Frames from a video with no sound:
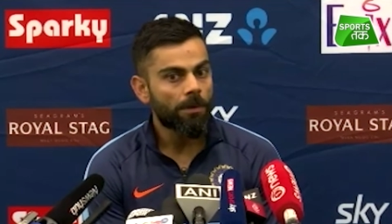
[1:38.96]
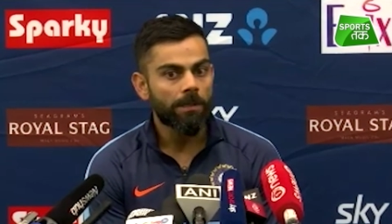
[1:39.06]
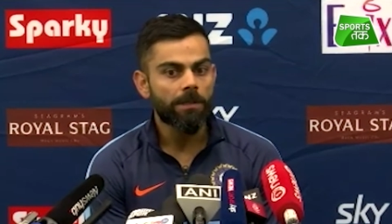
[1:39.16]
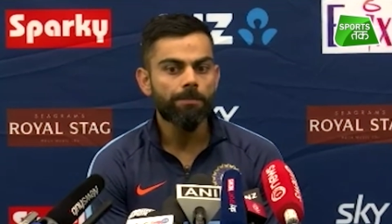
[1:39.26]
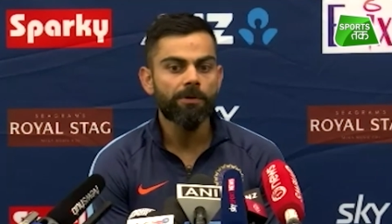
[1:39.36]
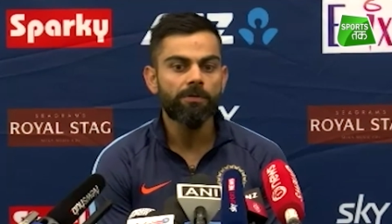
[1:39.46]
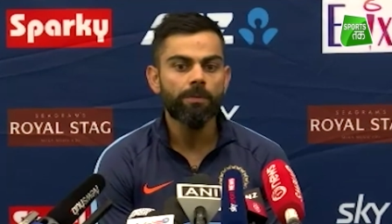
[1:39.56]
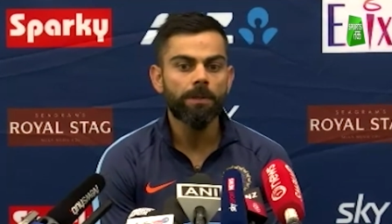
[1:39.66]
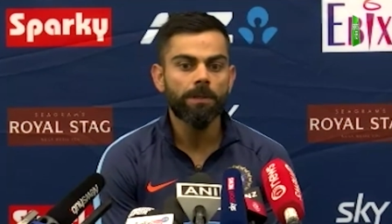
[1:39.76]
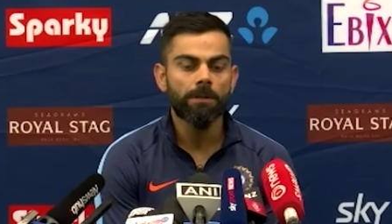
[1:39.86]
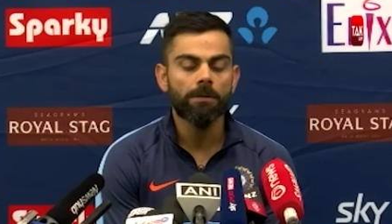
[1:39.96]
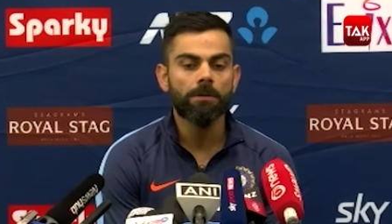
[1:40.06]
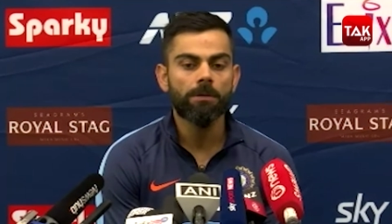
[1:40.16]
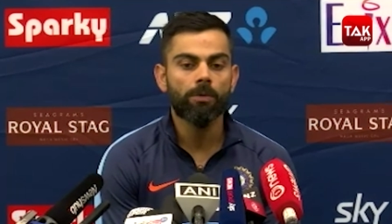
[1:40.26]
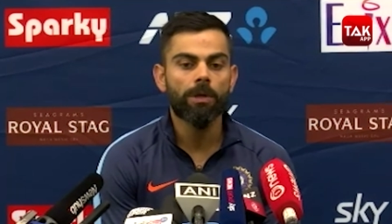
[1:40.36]
I think Prithvi,
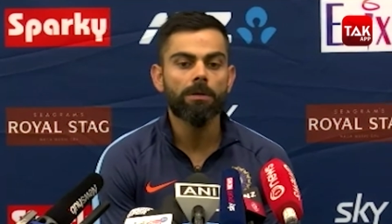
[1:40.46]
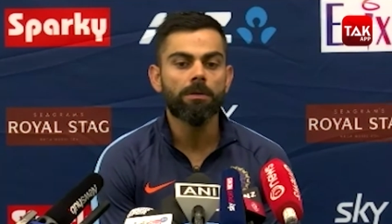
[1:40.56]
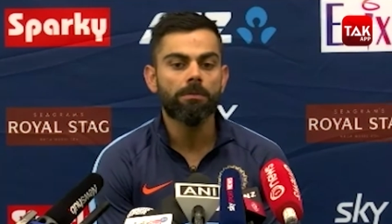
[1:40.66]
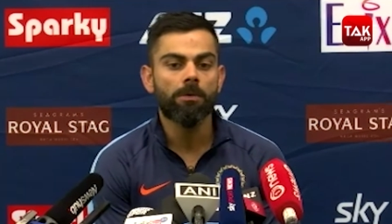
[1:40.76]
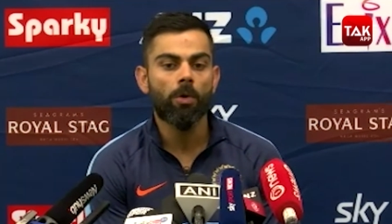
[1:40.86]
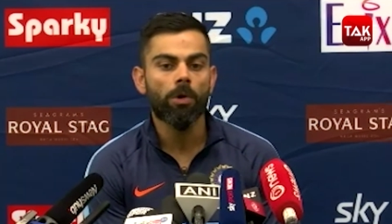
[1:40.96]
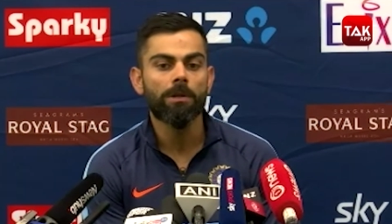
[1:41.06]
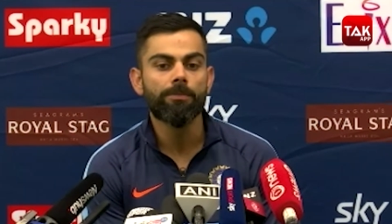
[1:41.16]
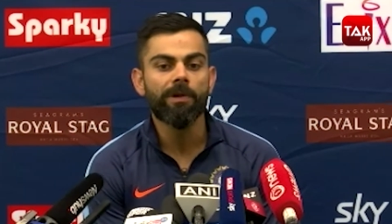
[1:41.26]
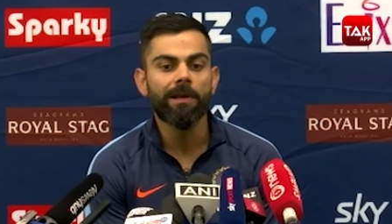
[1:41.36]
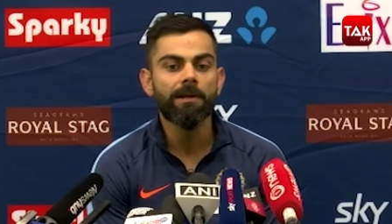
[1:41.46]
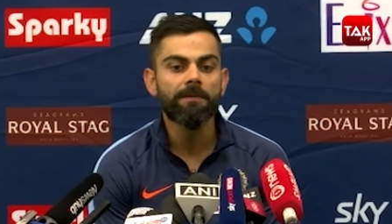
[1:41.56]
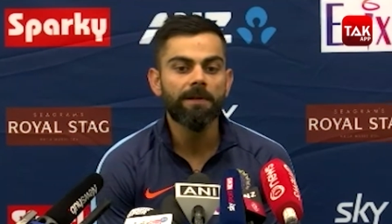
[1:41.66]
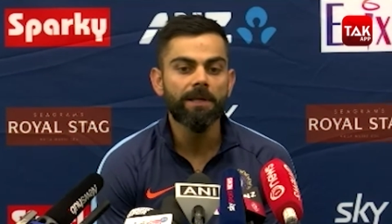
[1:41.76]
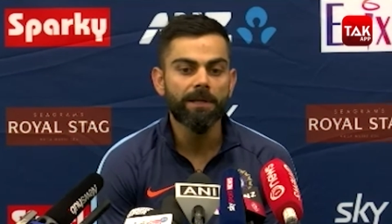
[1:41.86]
you can call him
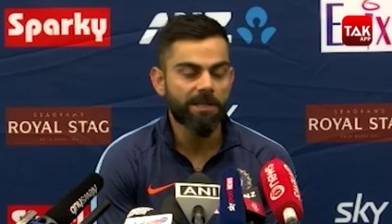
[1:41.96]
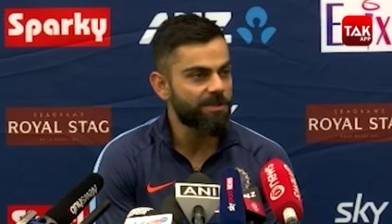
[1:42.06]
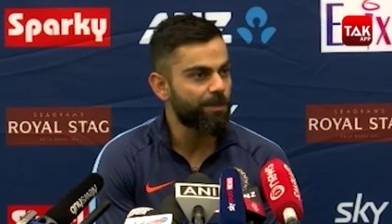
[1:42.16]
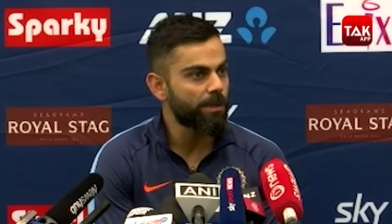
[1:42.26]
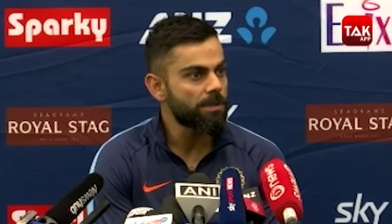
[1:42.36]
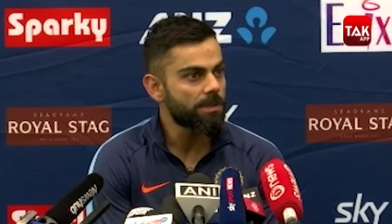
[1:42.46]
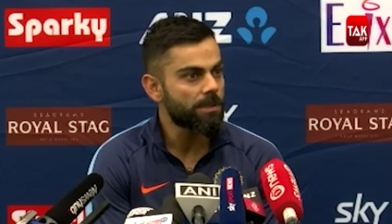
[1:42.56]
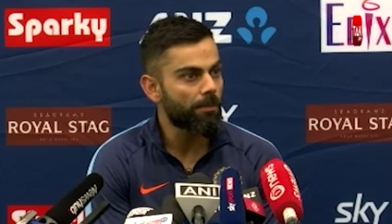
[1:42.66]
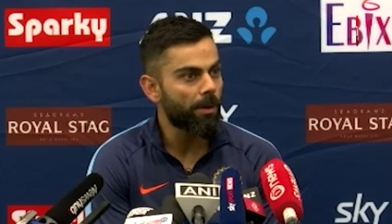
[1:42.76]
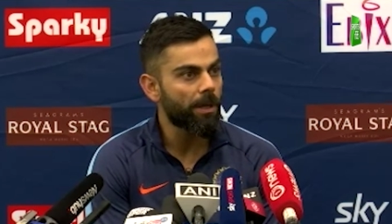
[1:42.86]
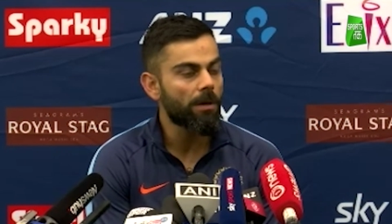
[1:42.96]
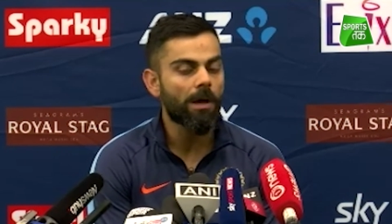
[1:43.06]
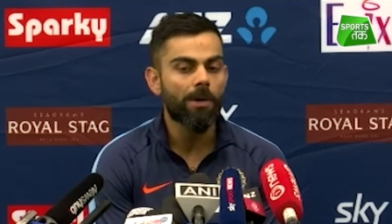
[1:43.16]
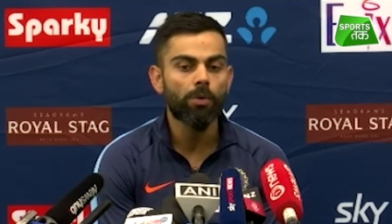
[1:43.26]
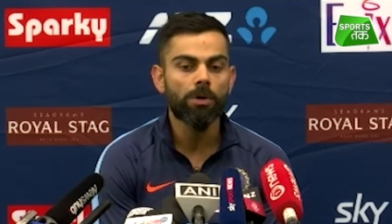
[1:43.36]
relatively inexperienced.
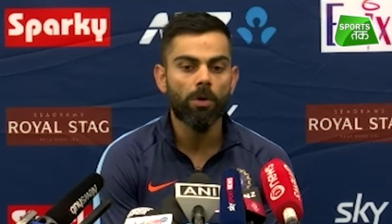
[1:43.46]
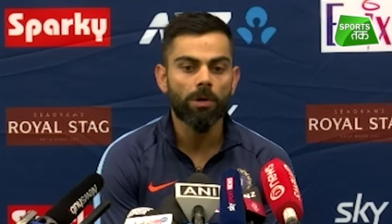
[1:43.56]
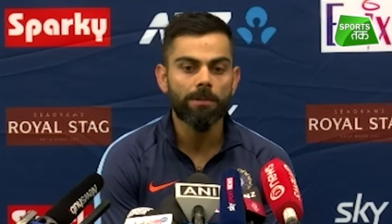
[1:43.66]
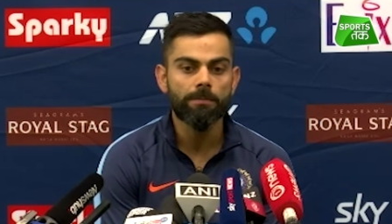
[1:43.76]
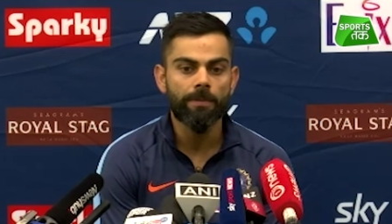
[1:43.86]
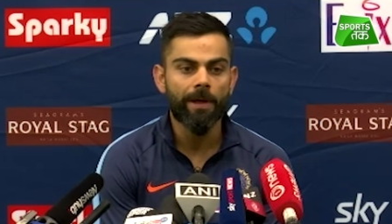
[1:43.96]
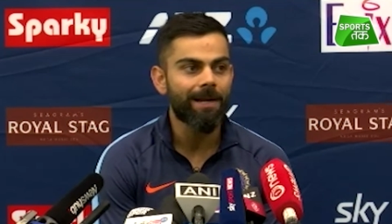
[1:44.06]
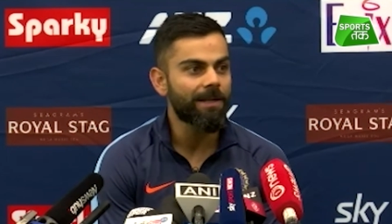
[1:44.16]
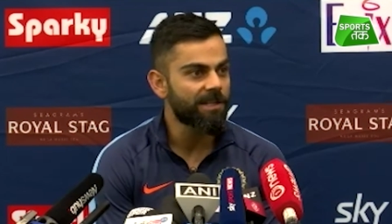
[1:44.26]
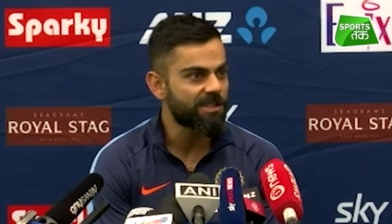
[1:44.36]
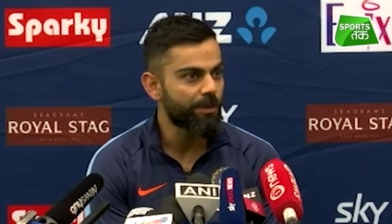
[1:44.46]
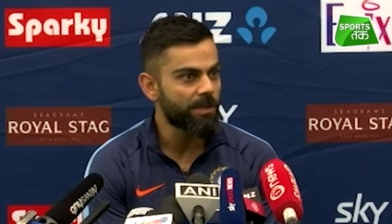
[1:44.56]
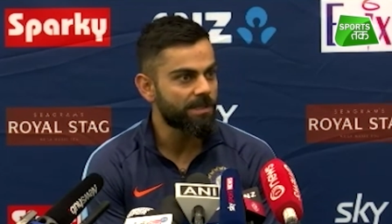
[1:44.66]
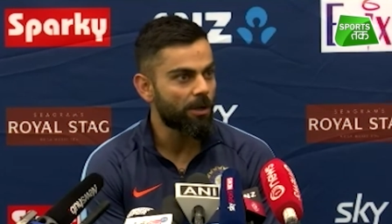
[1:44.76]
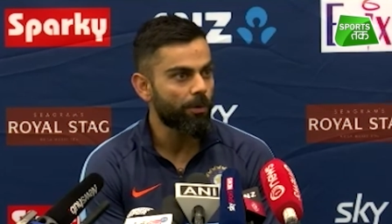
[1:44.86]
Mayank, I wouldn't call him that
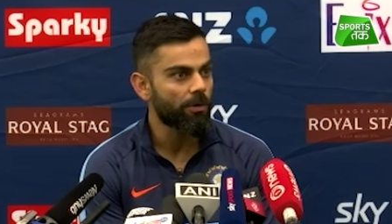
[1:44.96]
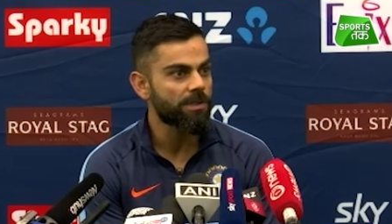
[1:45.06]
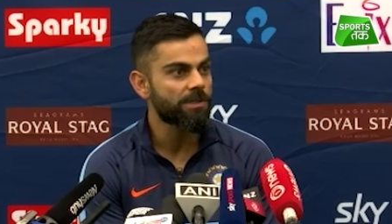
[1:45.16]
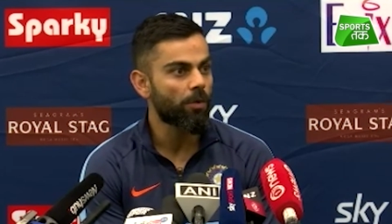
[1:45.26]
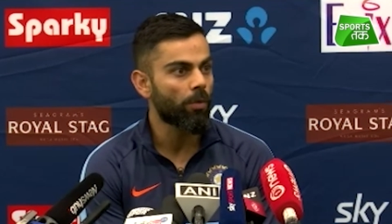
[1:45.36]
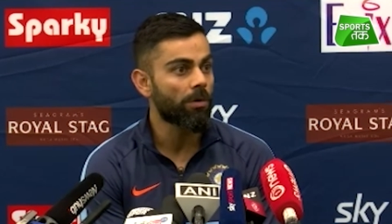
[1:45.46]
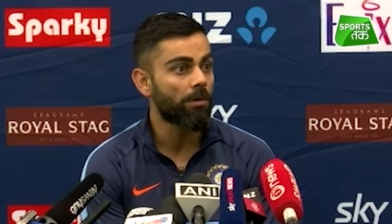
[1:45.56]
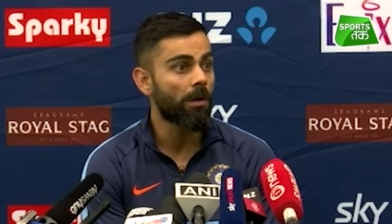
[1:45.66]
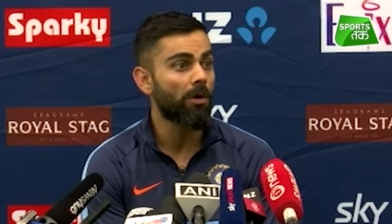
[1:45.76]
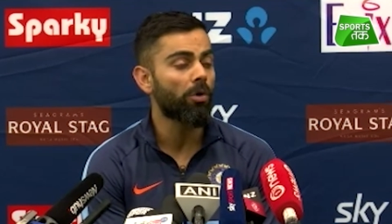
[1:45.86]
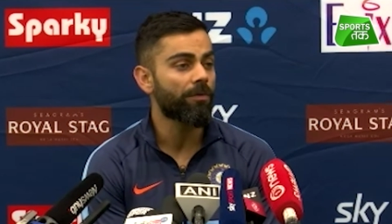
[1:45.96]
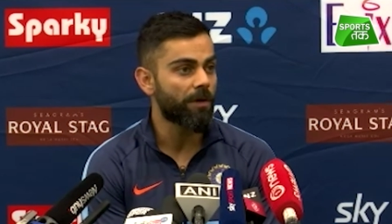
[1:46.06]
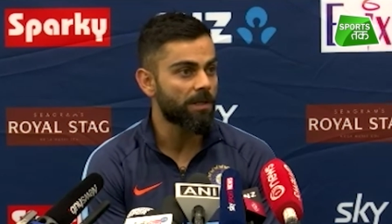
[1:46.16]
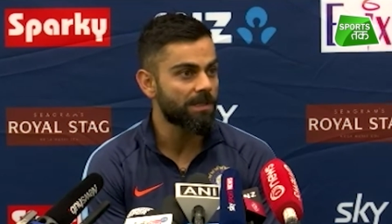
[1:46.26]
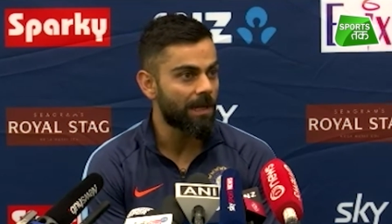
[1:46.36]
inexperienced now because he scored a lot
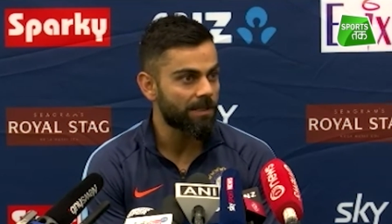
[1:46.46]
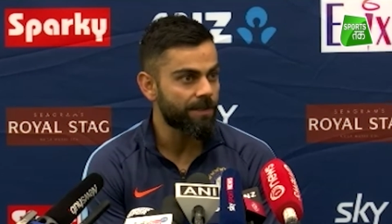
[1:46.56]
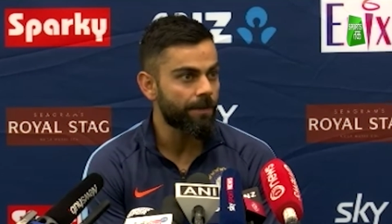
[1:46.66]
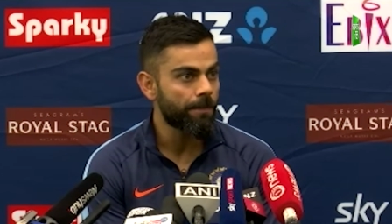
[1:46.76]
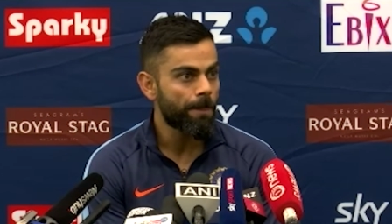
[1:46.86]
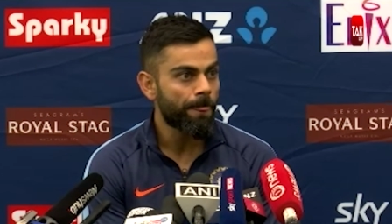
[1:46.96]
of runs last year.